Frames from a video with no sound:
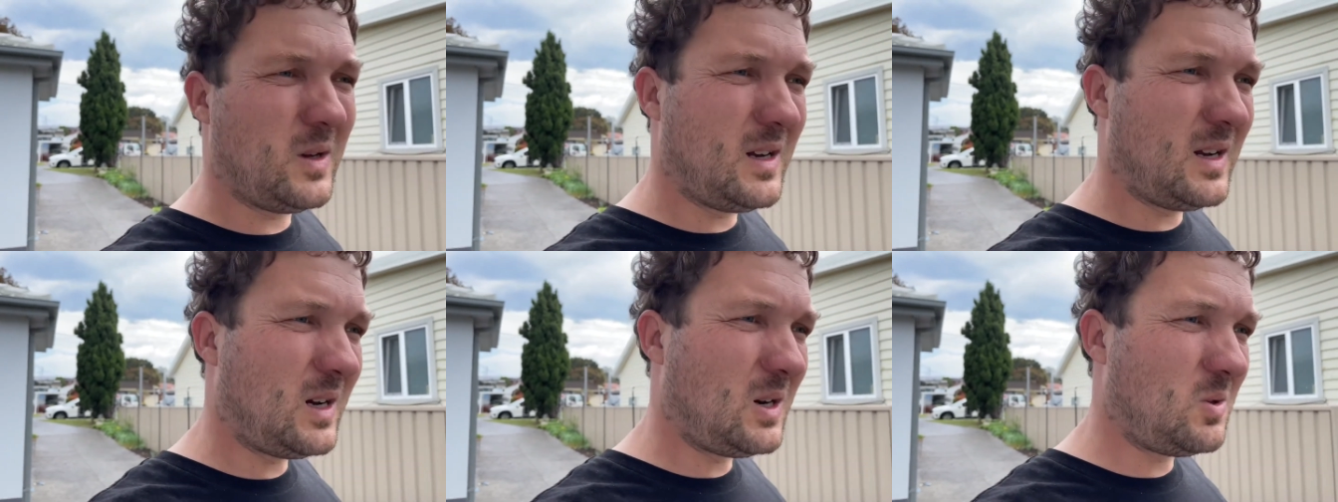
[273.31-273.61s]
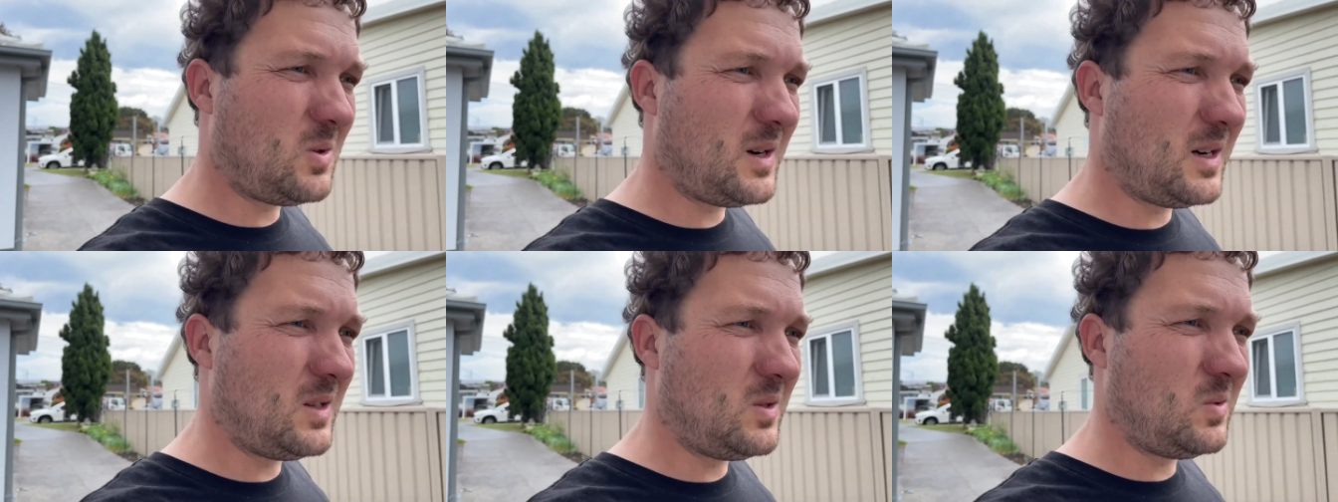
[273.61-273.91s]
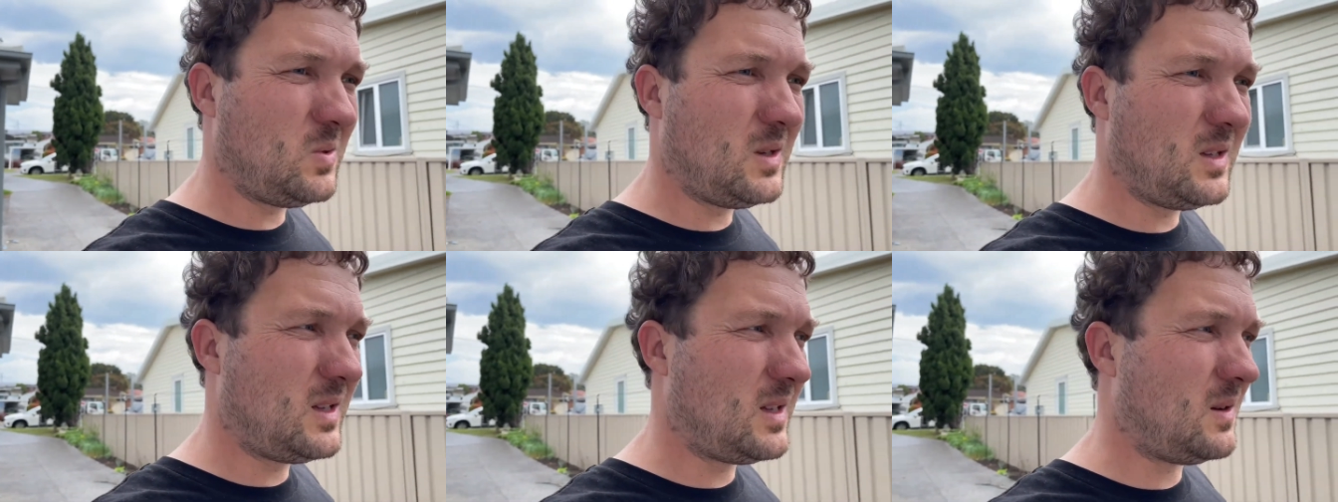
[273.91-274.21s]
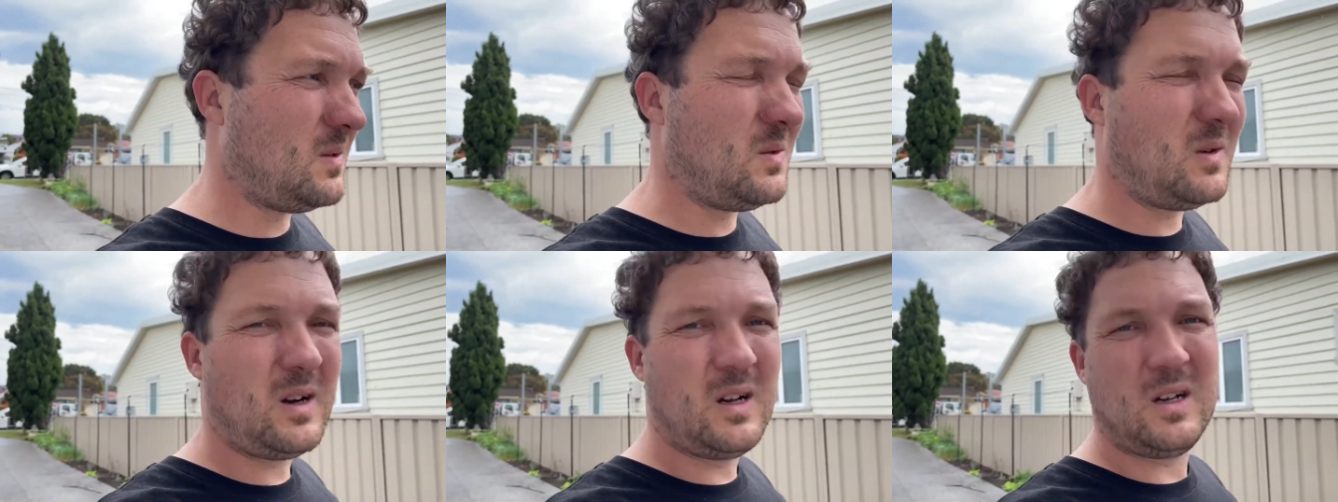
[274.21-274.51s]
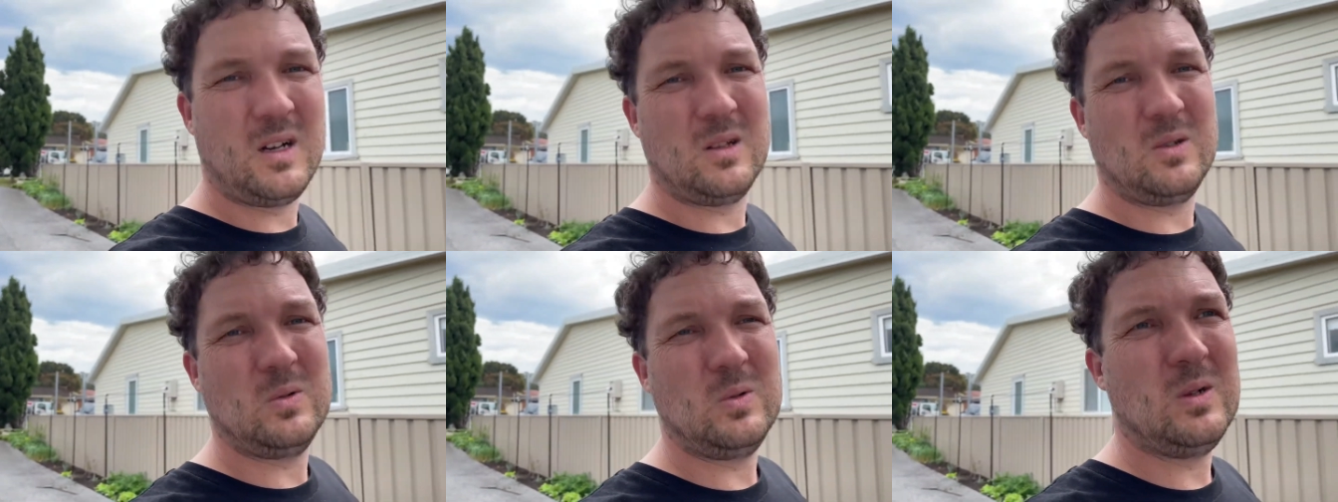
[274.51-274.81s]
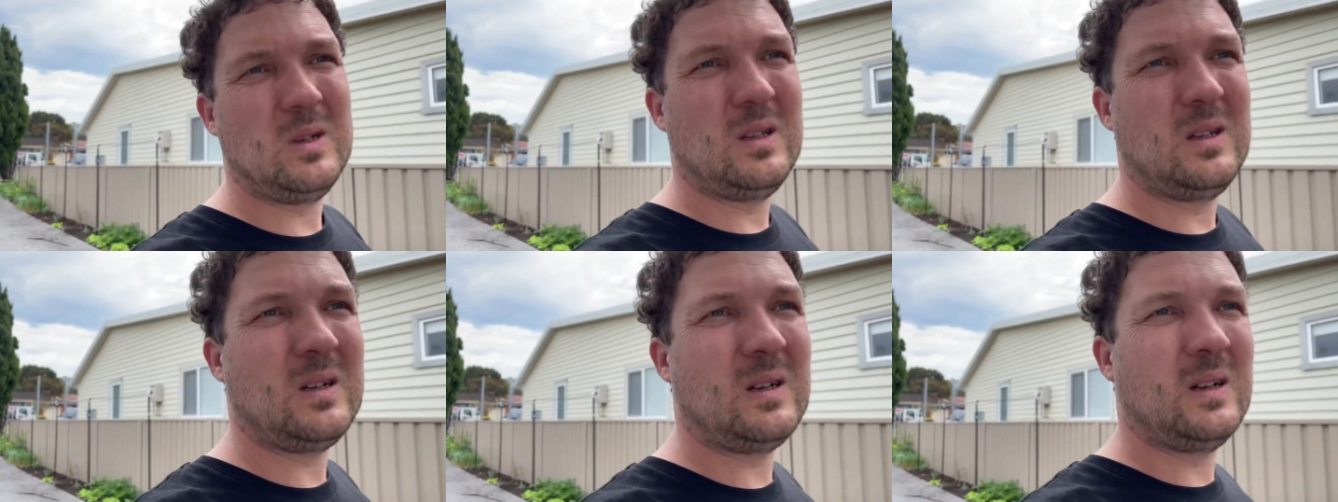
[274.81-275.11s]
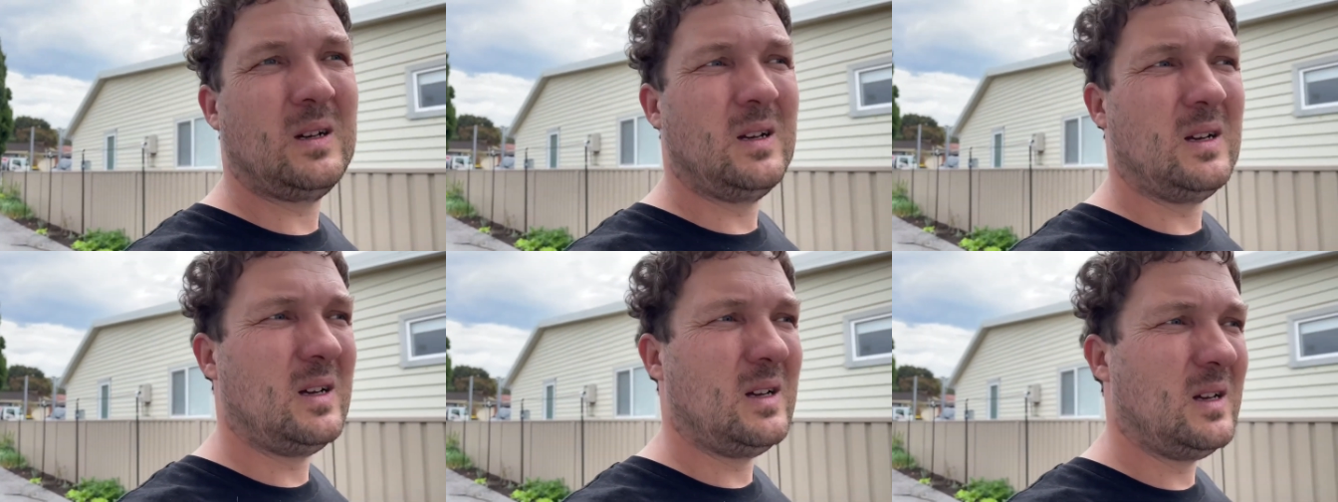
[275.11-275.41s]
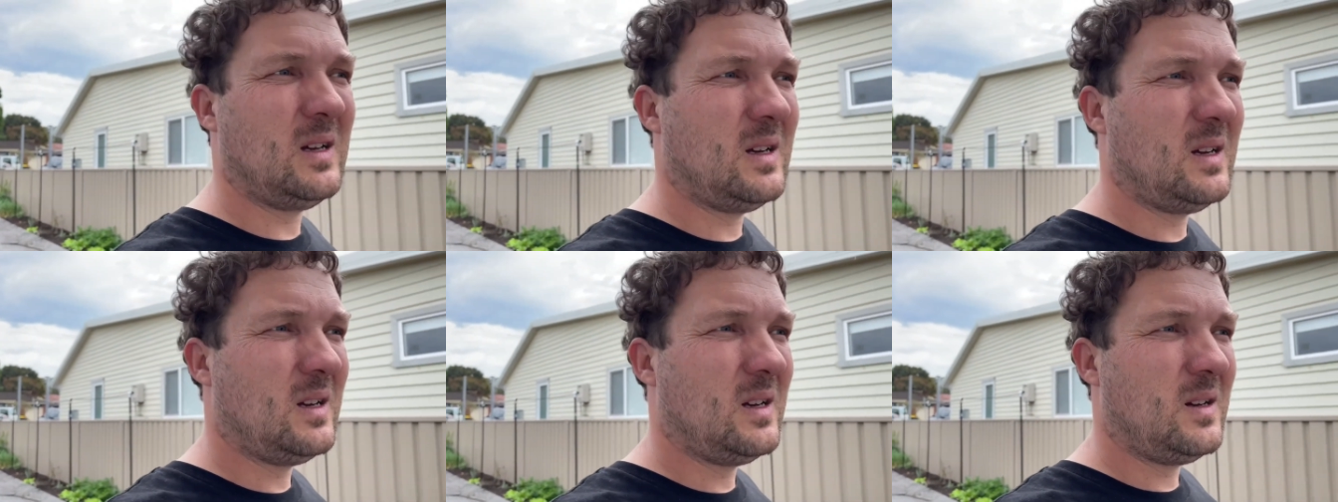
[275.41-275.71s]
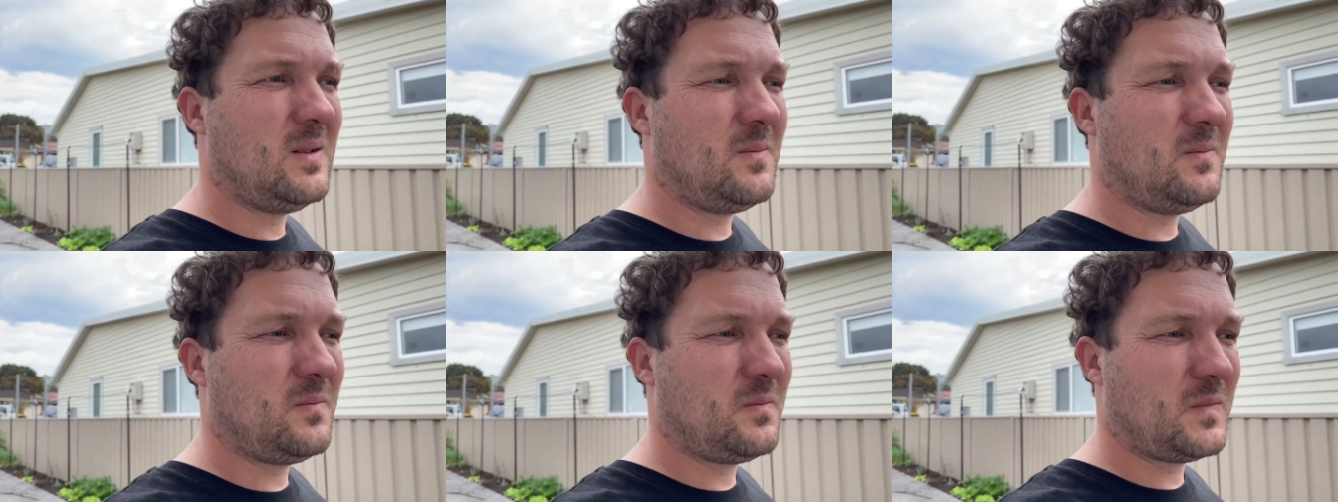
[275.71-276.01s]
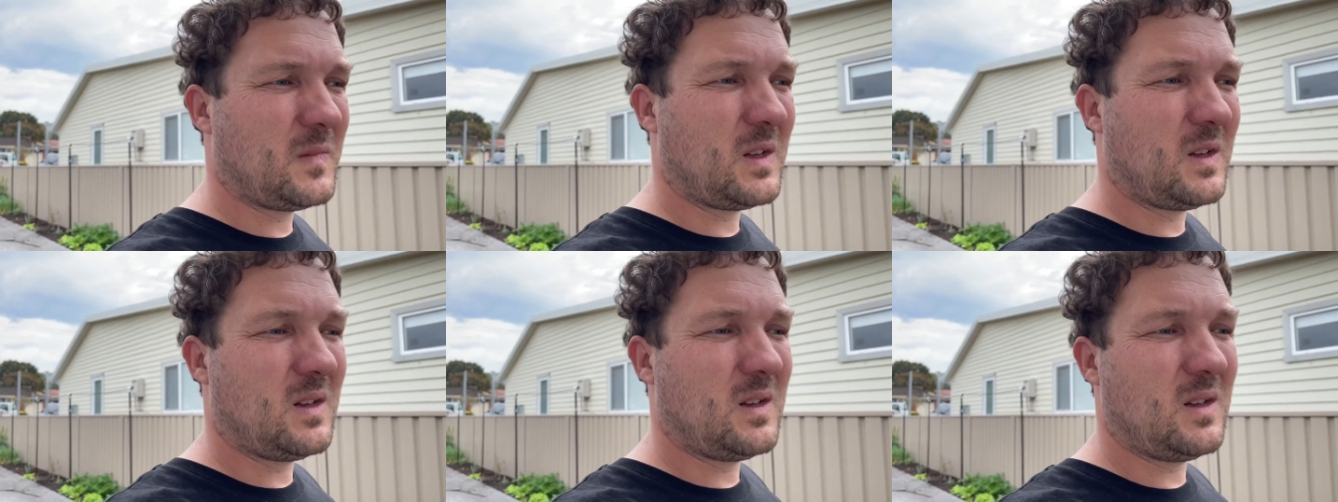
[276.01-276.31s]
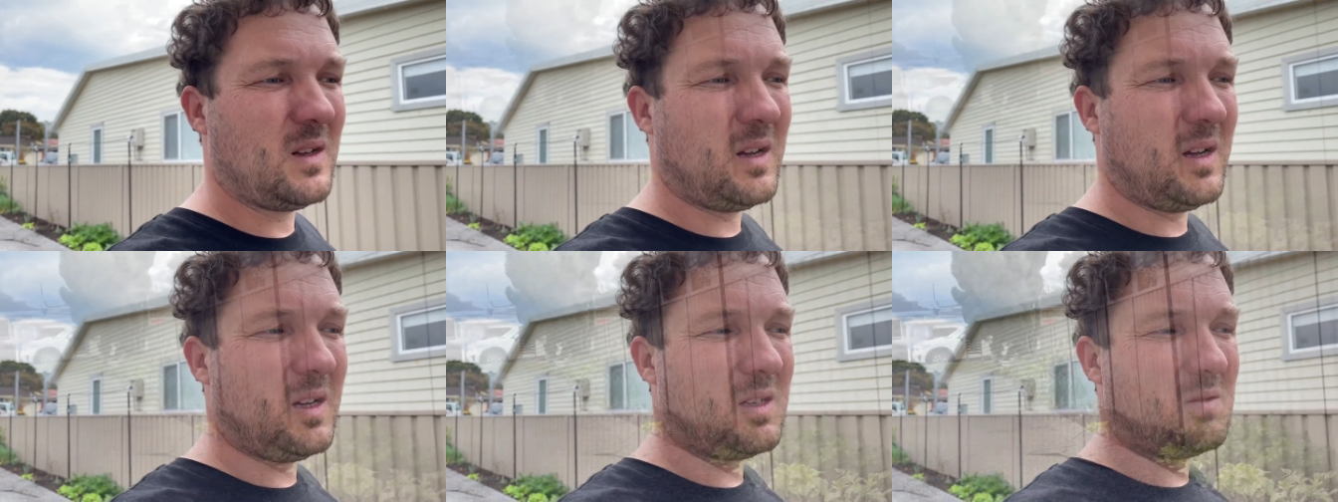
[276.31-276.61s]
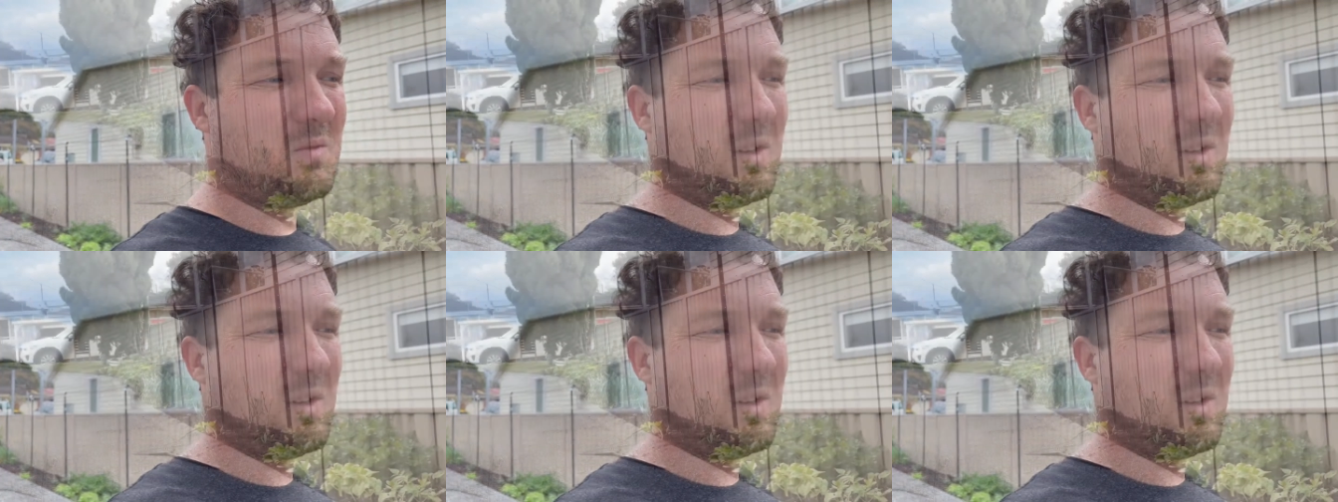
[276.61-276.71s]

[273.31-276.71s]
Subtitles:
how I do it and why I do it as we